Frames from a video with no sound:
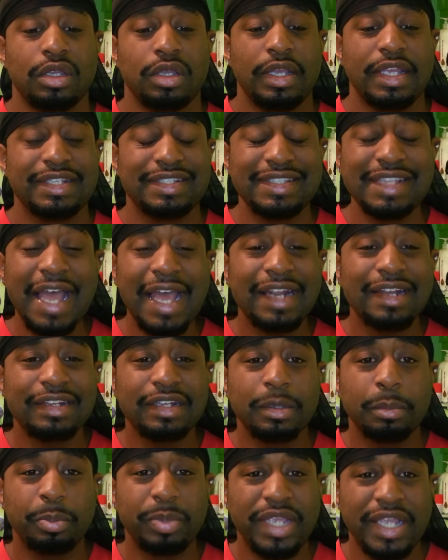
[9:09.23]
It's not
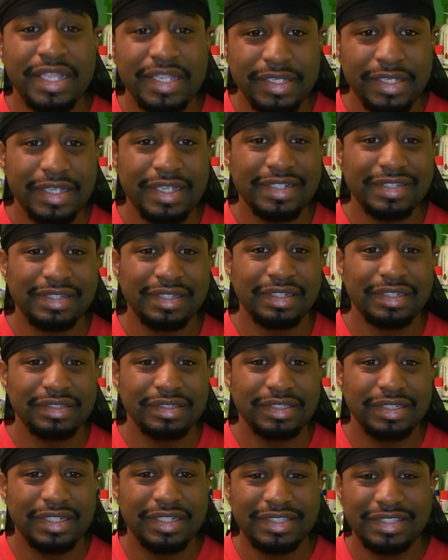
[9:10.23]
an opinion. It's
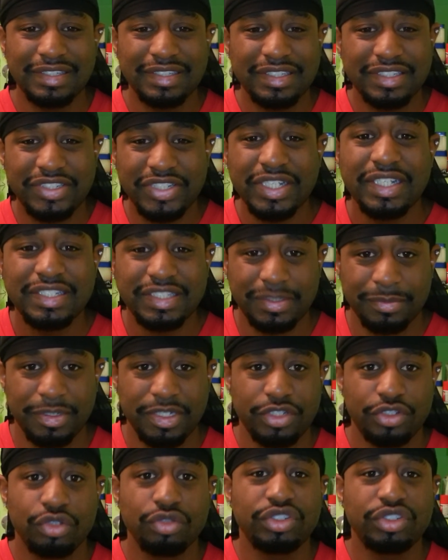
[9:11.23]
an it's a judgment.